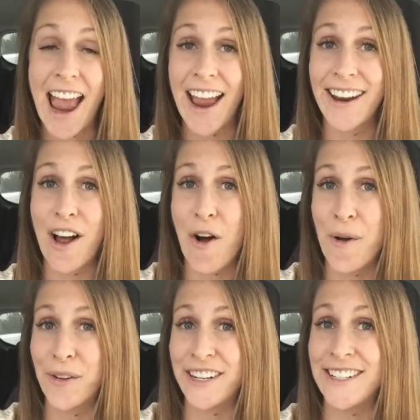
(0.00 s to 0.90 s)
and
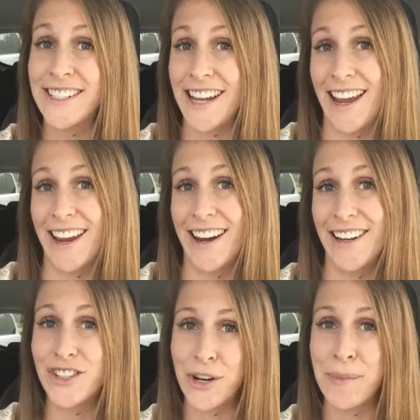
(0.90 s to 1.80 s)
ALDIs in
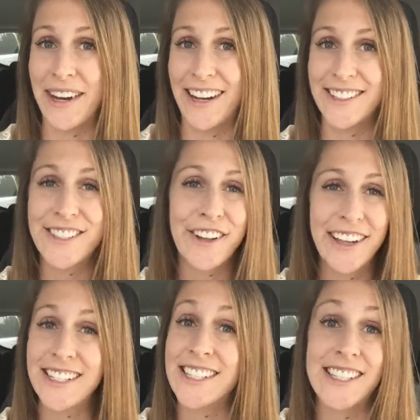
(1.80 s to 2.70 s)
Germany. So
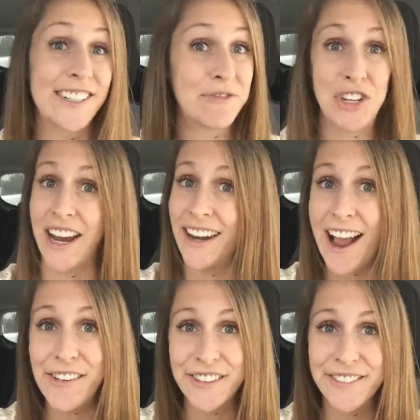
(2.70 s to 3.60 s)
let's check it
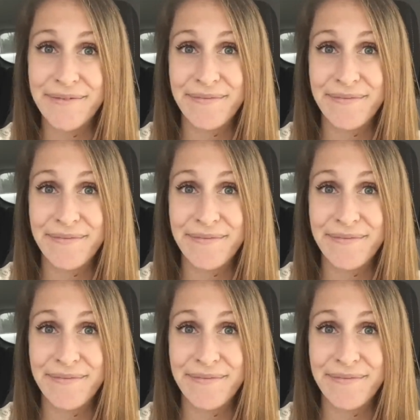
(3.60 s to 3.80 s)
out.